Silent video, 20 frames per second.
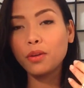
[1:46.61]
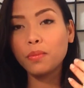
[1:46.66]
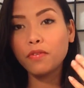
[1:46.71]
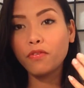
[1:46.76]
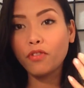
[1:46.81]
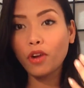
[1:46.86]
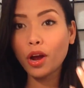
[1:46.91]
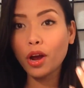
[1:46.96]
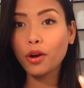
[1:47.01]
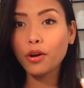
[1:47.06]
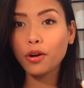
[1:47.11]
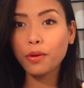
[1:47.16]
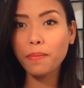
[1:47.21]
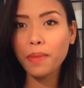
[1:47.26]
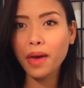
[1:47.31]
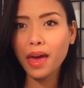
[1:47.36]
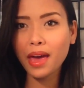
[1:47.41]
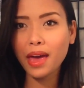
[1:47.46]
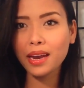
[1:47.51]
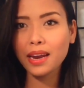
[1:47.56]
before I go to
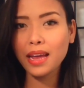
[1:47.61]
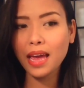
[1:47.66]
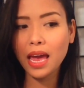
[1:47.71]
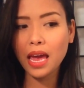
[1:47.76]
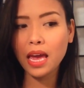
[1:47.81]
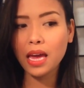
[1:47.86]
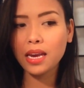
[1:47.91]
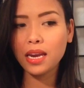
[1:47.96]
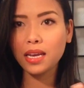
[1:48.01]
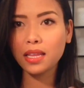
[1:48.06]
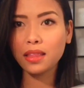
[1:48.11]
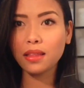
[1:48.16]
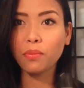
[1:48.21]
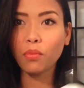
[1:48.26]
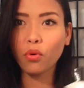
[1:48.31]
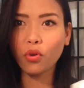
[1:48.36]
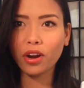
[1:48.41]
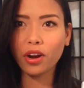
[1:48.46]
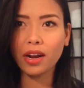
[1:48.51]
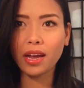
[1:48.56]
bed and in the
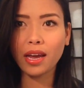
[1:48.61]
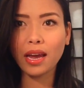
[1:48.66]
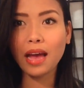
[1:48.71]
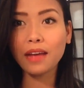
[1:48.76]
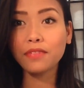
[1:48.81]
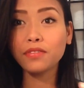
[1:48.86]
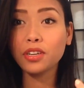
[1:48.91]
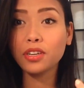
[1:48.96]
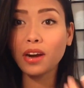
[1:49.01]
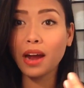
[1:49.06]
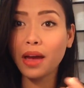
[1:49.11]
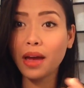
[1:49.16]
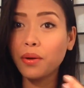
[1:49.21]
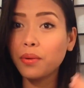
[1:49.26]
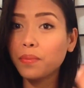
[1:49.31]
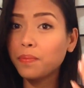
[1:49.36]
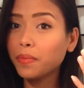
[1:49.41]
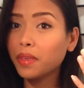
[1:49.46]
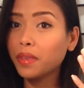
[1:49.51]
morning after I